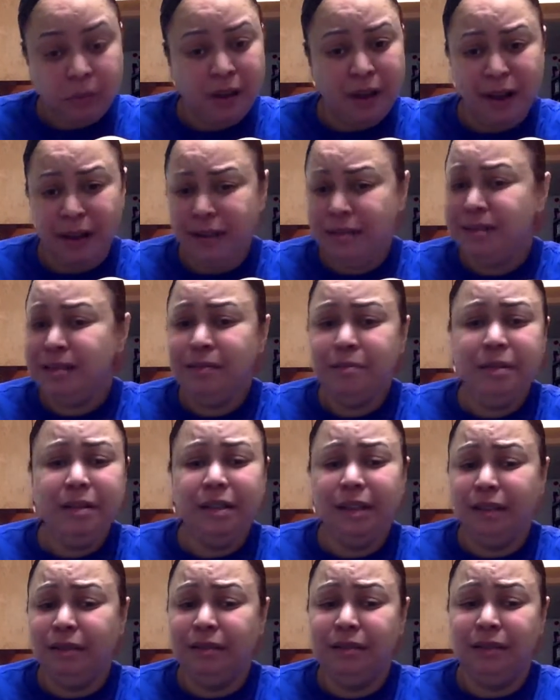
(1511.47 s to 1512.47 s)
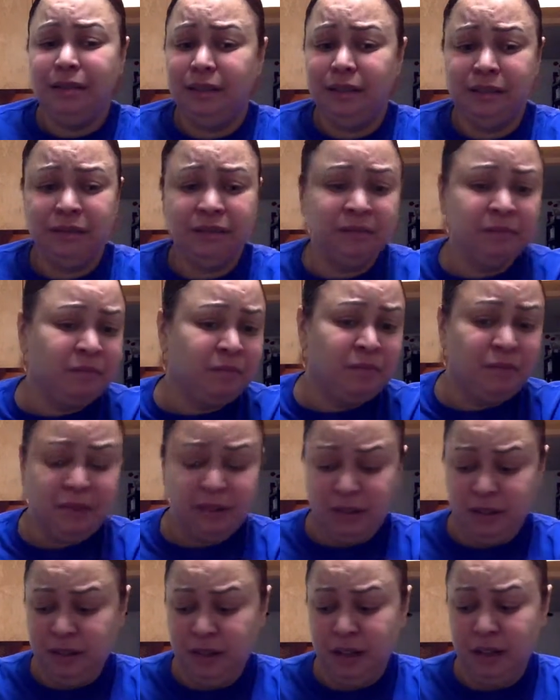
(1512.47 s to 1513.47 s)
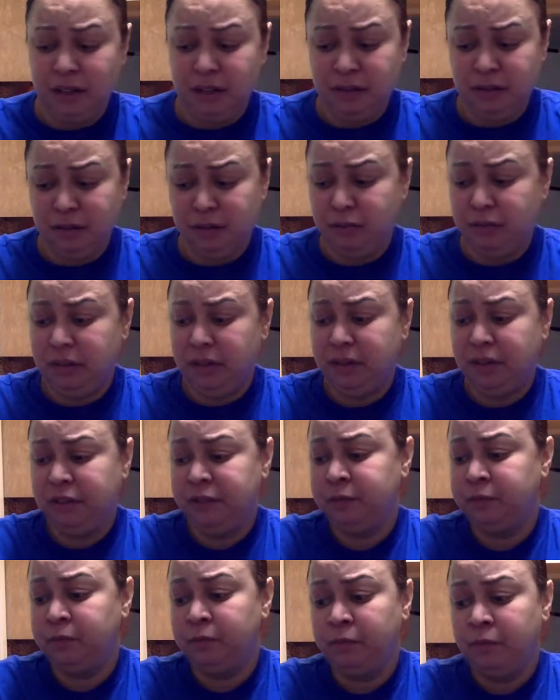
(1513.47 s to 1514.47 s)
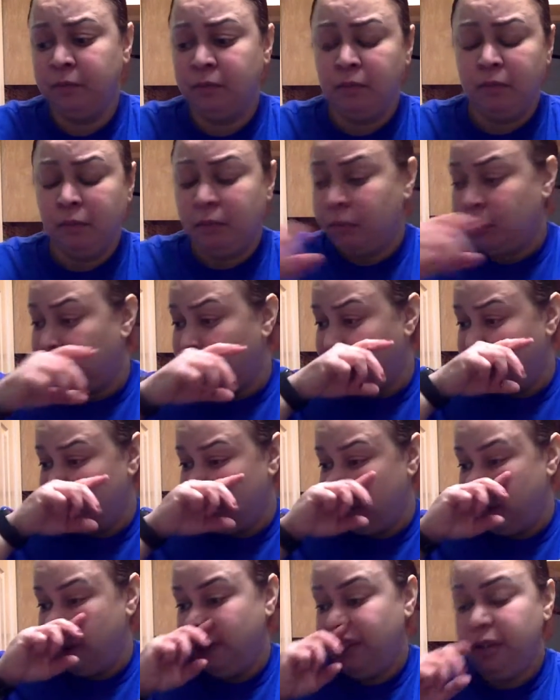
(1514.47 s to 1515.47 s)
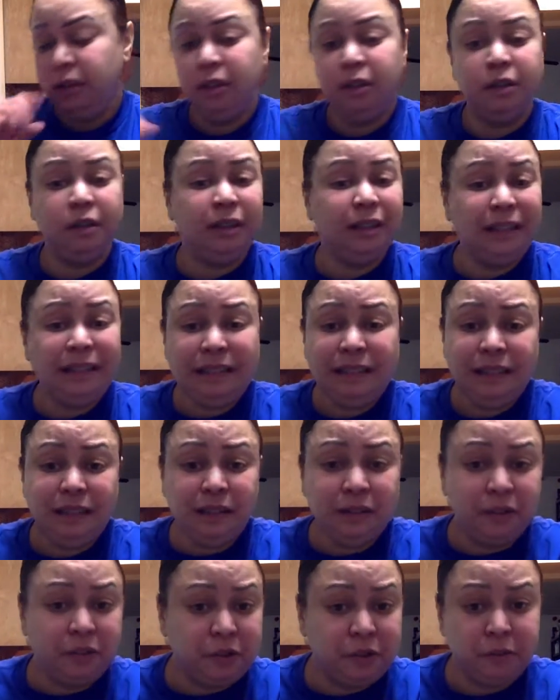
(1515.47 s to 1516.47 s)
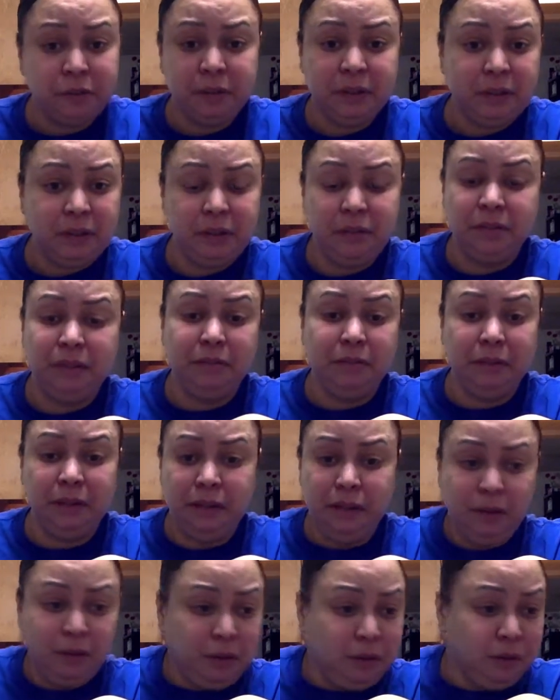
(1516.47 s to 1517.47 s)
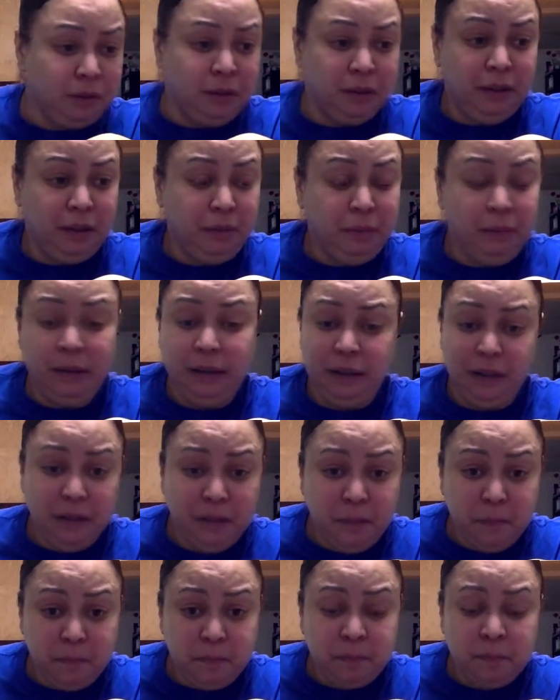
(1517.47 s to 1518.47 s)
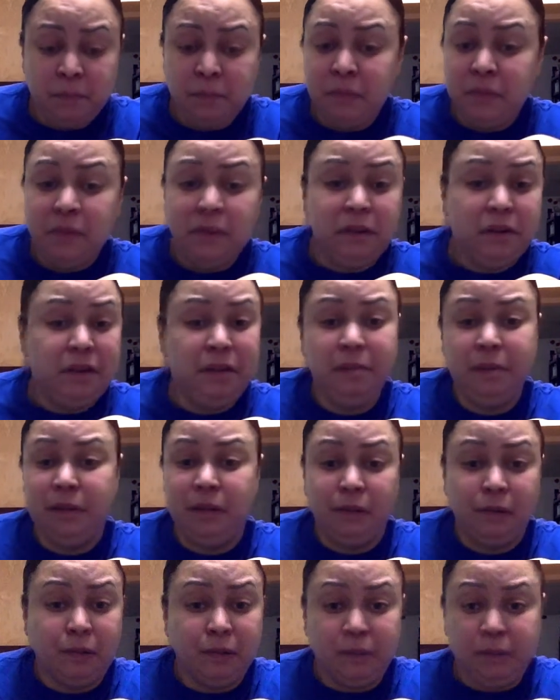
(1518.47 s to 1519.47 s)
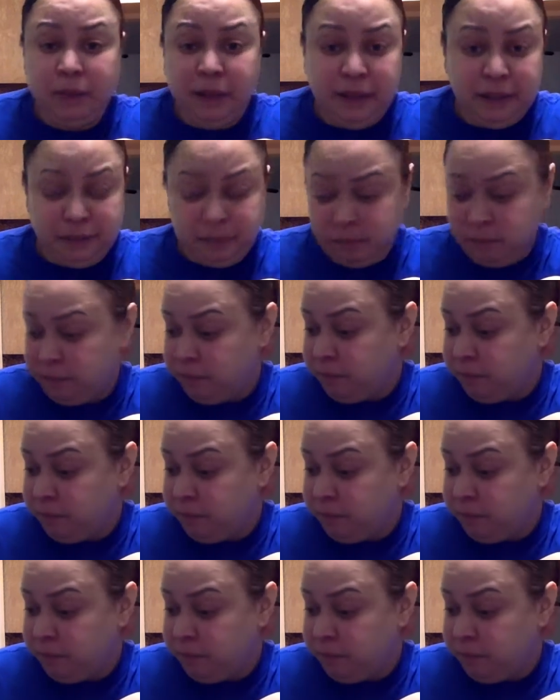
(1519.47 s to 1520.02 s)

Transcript: I can be out there in that cold weather. Y'all, I got arthritis in my lower, in my hip, and in my lower back.